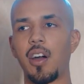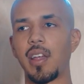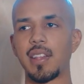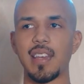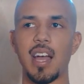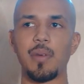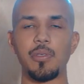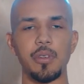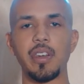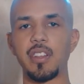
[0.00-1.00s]
all that time,
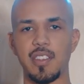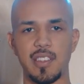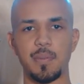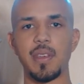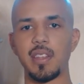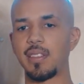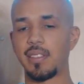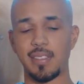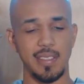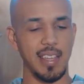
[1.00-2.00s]
you could have just been
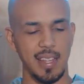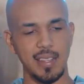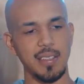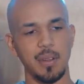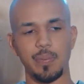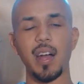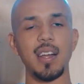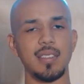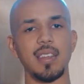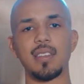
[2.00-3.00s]
sticking to the
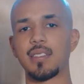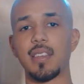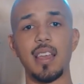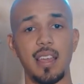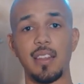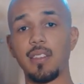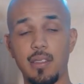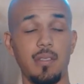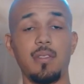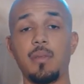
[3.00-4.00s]
process and,
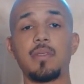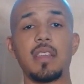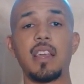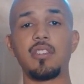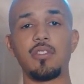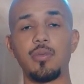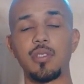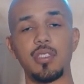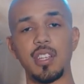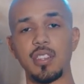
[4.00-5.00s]
you know what I'm saying,
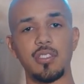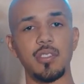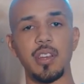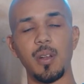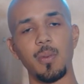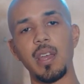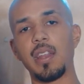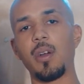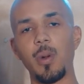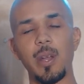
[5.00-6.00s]
doing shit the straight up way.
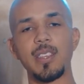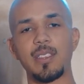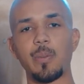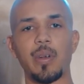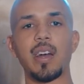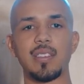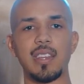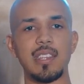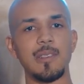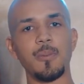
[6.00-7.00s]
Now, what is the
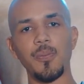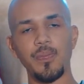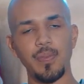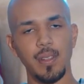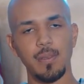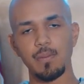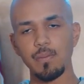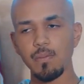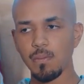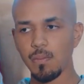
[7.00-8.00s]
process?
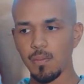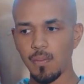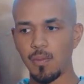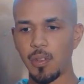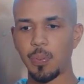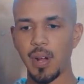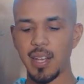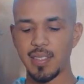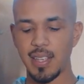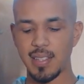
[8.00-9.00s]
The
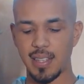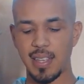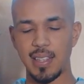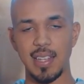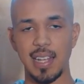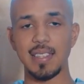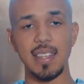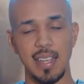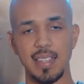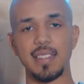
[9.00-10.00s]
process is, like I
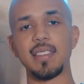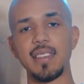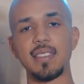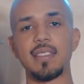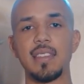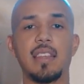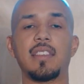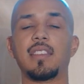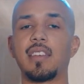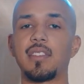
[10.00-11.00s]
said, consistency.
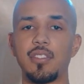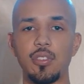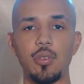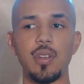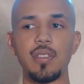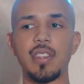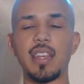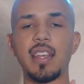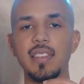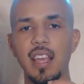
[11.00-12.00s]
It's like doing
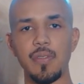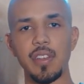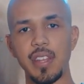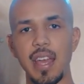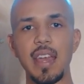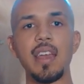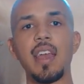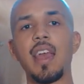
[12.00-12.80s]
things every day.